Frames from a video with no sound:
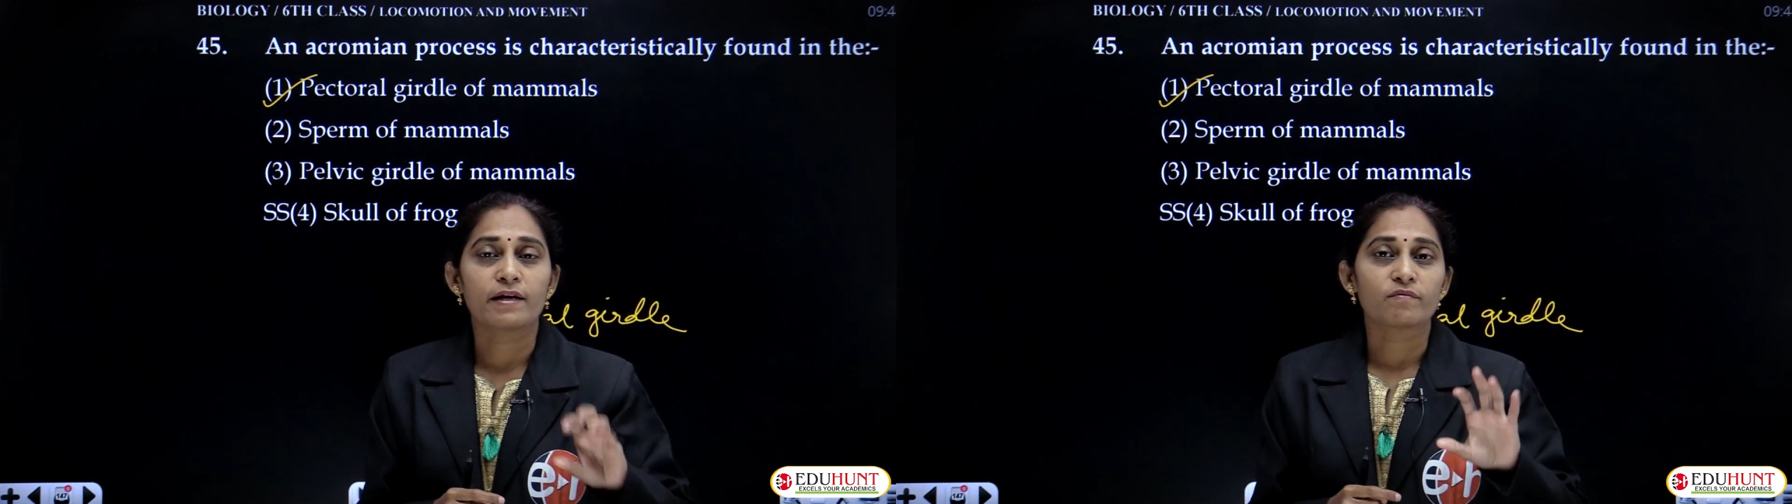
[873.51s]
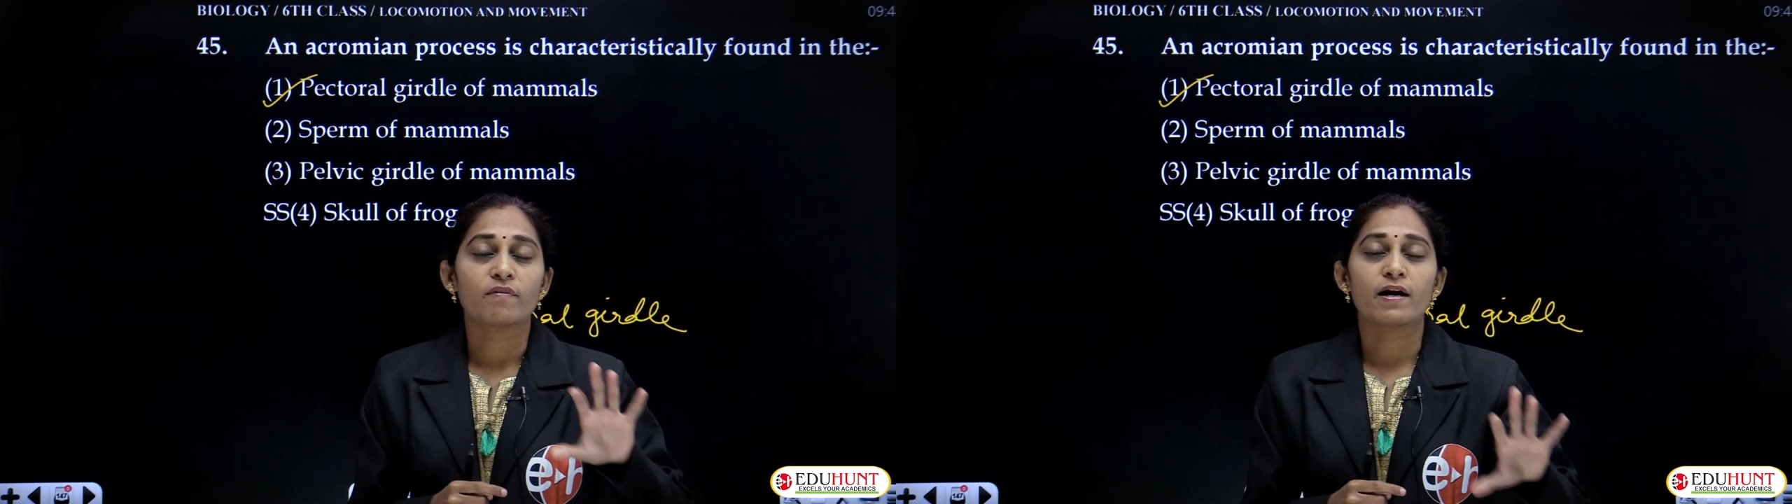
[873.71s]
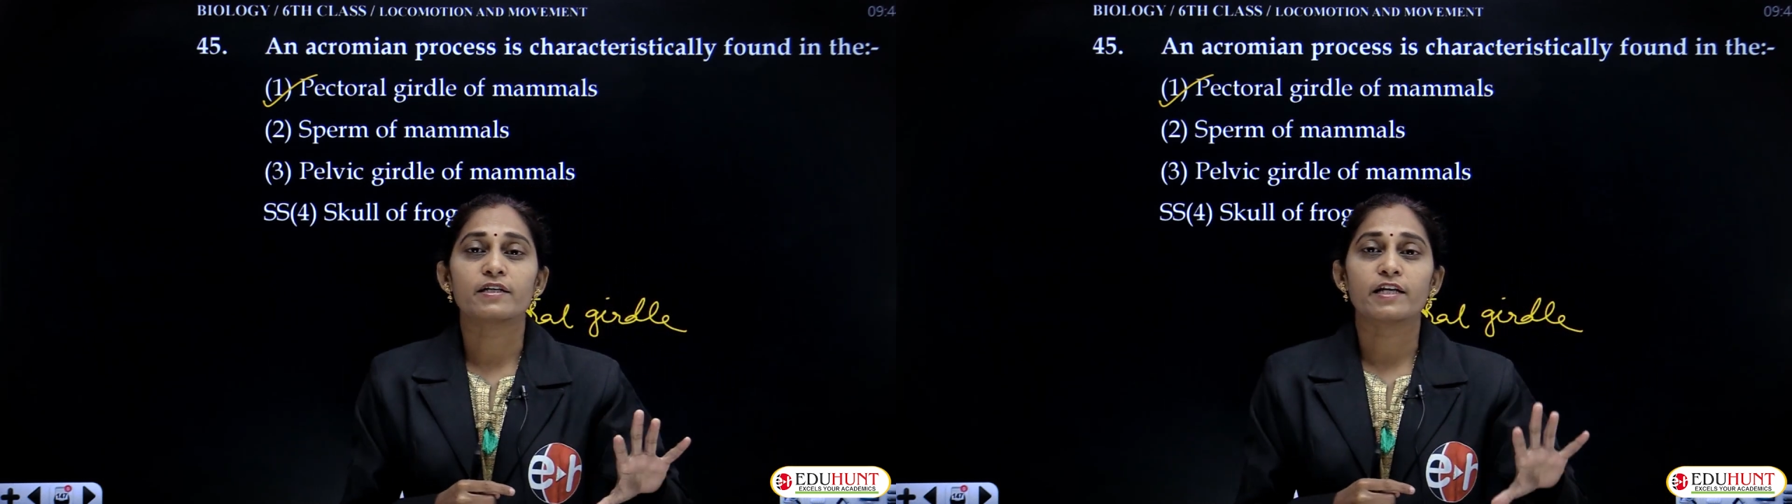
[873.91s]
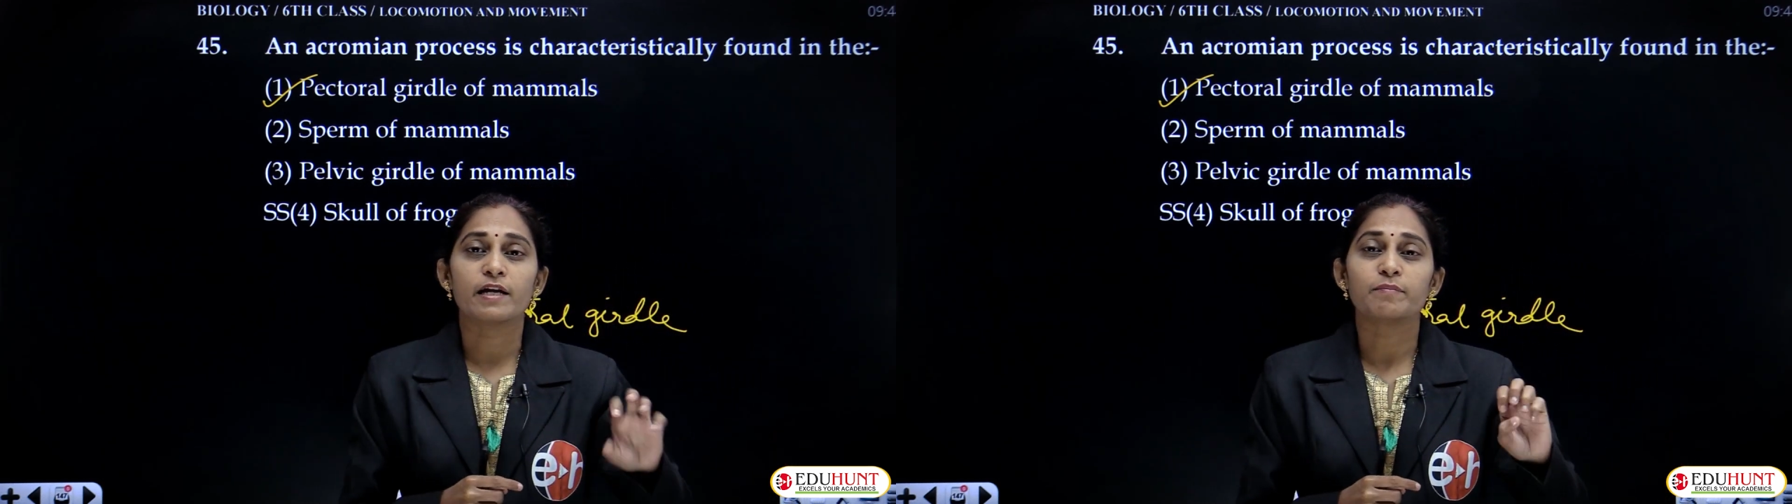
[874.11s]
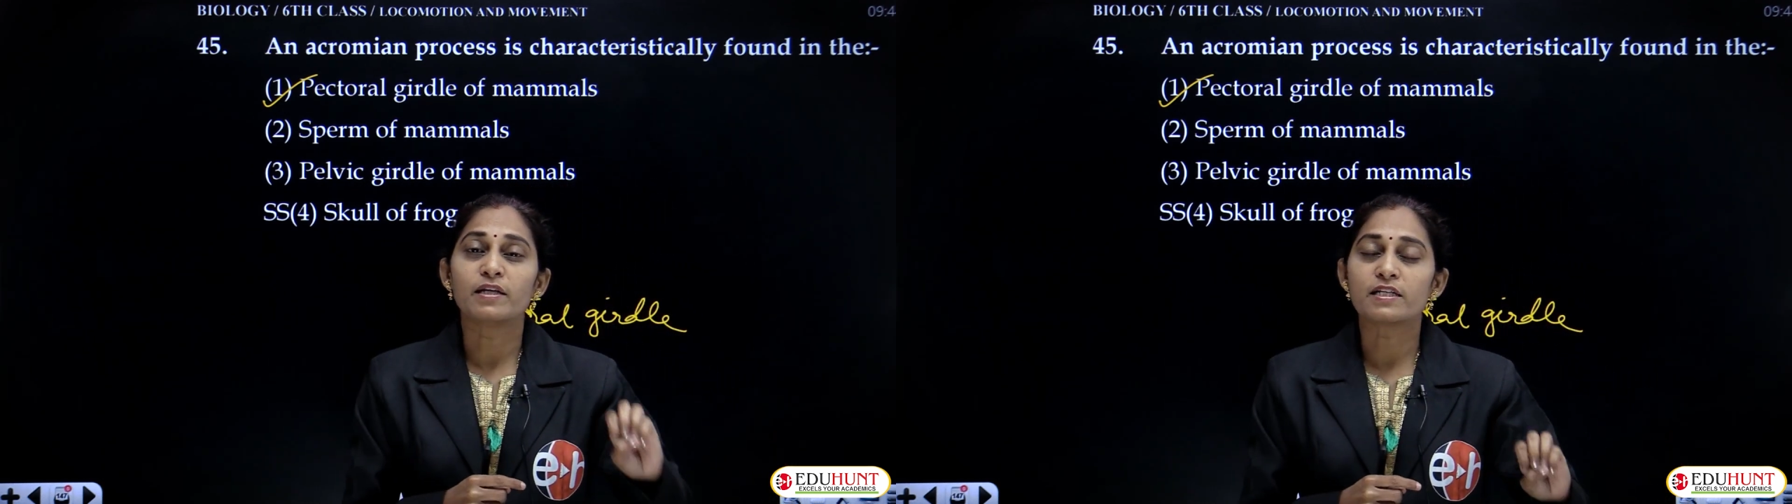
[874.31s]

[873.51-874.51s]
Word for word: and one time